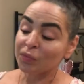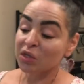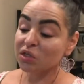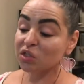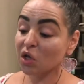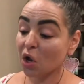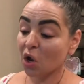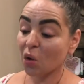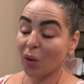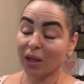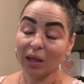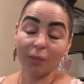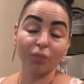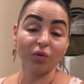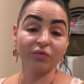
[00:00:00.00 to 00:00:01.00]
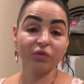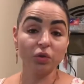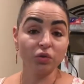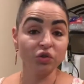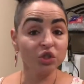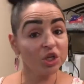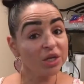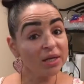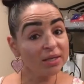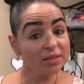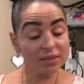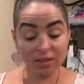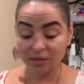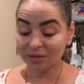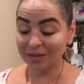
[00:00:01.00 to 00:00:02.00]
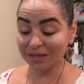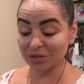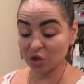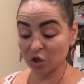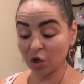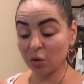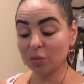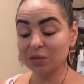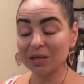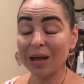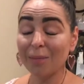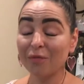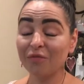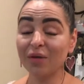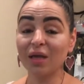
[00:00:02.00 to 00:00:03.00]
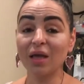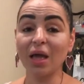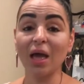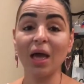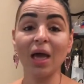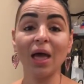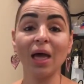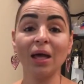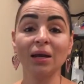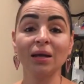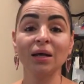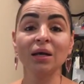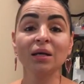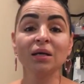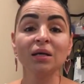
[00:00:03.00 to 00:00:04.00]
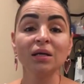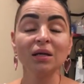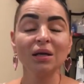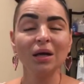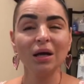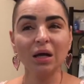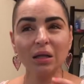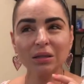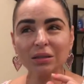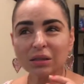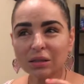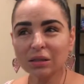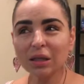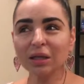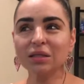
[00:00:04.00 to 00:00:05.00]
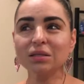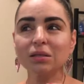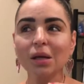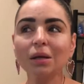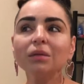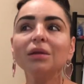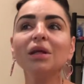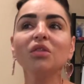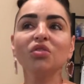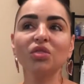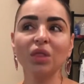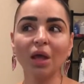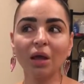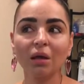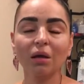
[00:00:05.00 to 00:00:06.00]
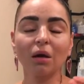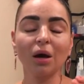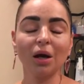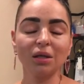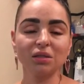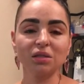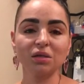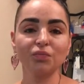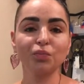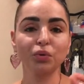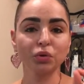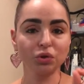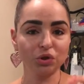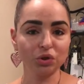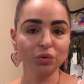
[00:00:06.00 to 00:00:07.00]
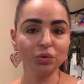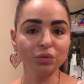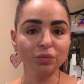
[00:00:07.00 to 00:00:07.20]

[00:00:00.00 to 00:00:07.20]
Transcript: so I got provolone cheese that's going to go on top of it, and like slightly thick cuts of prosciutto.